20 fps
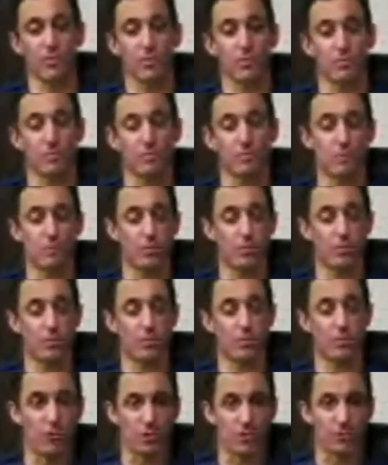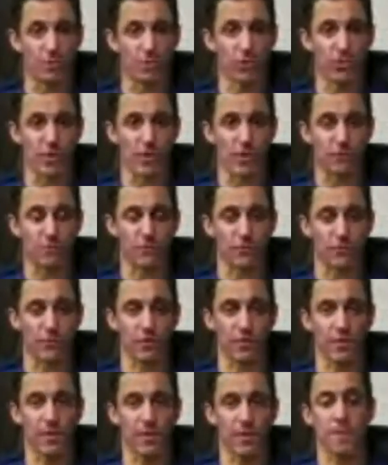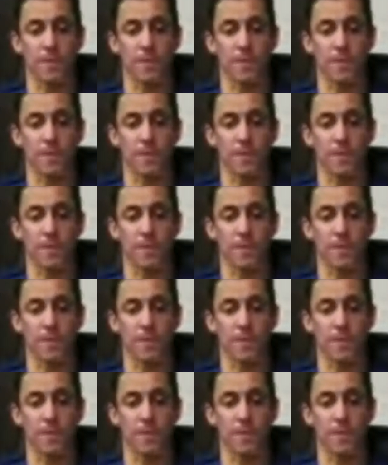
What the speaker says: the procedure is much safer,